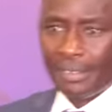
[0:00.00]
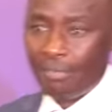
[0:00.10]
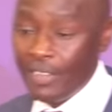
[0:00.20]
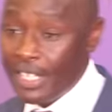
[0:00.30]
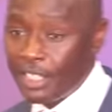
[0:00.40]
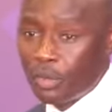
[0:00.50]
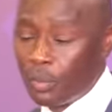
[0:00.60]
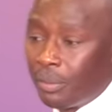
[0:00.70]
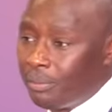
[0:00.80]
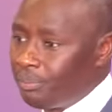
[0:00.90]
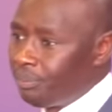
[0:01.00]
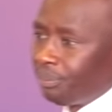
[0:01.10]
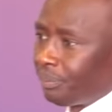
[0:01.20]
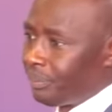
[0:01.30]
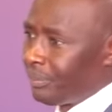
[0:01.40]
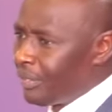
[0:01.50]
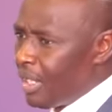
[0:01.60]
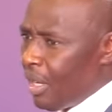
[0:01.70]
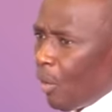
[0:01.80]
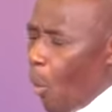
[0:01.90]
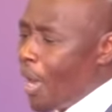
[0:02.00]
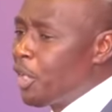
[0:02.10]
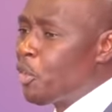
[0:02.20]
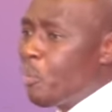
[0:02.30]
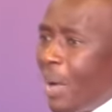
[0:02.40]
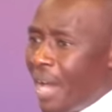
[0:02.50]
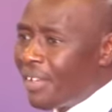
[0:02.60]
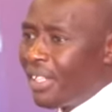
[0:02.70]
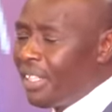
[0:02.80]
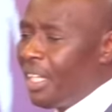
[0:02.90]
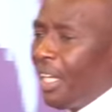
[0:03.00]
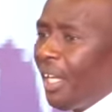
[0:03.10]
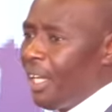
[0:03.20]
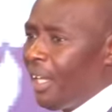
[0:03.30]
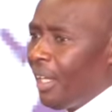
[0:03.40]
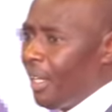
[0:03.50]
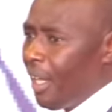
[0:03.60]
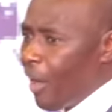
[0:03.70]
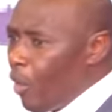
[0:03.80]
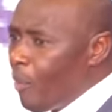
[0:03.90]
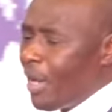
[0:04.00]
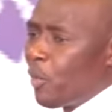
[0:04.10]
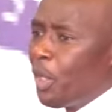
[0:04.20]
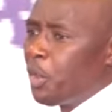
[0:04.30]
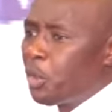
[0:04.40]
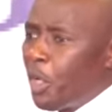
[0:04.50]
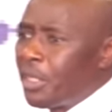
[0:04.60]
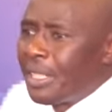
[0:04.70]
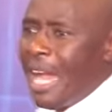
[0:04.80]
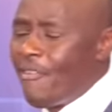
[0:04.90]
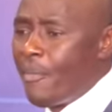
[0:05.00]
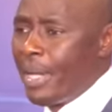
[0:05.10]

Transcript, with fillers: very soon, when you marry a woman when you don't have